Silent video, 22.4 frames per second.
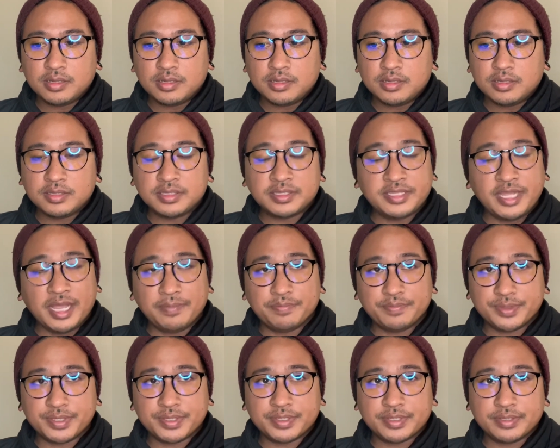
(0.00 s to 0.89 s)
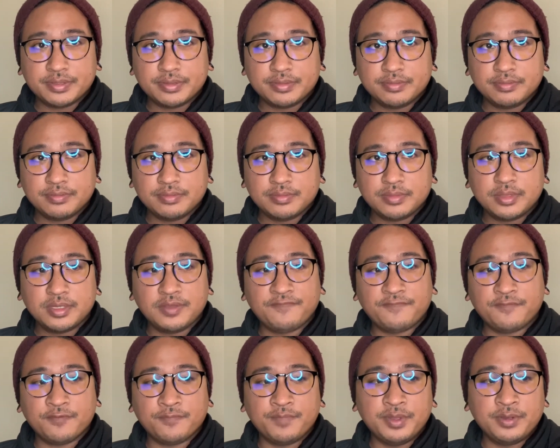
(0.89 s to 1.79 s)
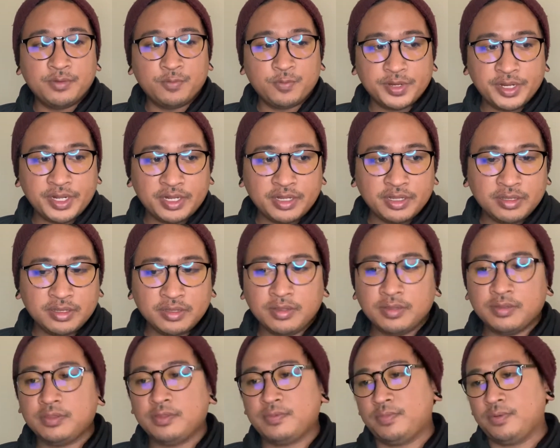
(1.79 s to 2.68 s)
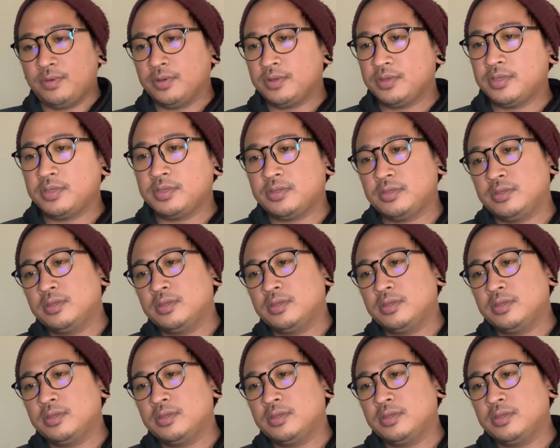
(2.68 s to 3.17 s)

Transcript: steps. If you've been reading the book,